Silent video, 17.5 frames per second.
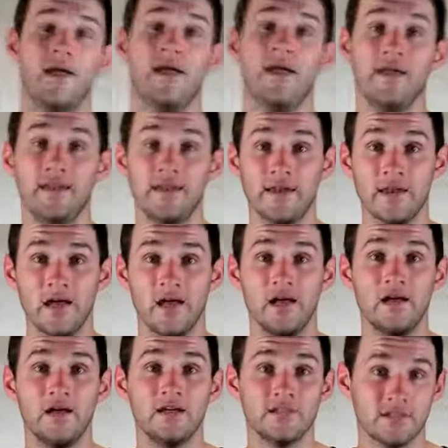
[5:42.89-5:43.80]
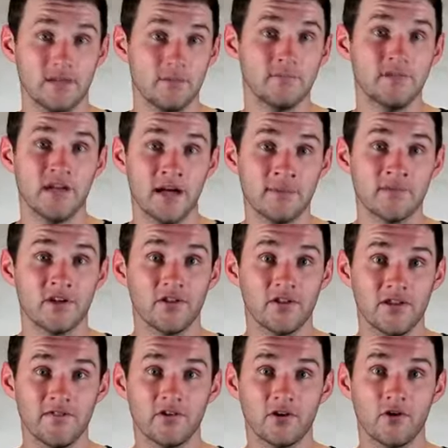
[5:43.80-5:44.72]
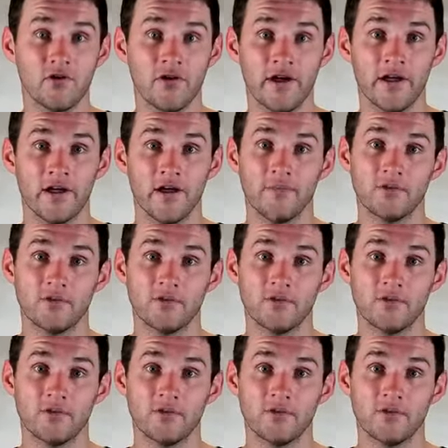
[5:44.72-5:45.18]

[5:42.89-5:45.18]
And sometimes I'll even crank it